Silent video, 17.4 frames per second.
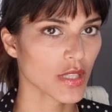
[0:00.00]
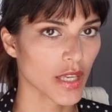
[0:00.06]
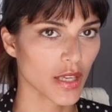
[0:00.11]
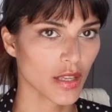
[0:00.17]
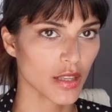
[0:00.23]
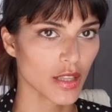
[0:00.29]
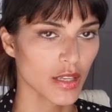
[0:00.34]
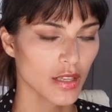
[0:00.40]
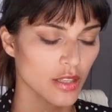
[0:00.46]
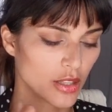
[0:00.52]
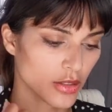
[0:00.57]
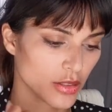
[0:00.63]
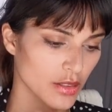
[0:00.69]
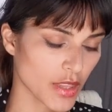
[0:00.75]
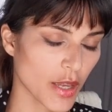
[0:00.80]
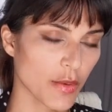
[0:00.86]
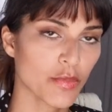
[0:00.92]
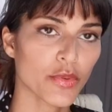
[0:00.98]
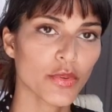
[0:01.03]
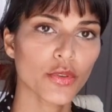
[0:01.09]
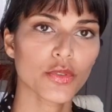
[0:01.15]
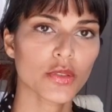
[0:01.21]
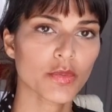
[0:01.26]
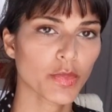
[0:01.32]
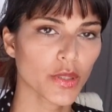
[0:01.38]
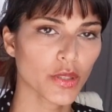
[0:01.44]
they
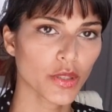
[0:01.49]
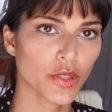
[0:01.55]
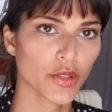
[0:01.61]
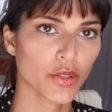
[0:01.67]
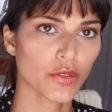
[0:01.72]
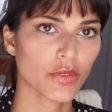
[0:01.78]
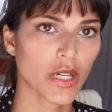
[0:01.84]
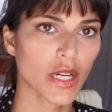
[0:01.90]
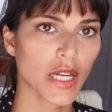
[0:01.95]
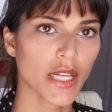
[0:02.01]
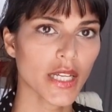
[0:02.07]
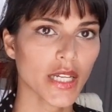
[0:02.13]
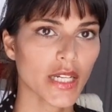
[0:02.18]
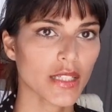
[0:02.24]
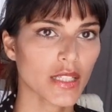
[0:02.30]
bruise blue, right?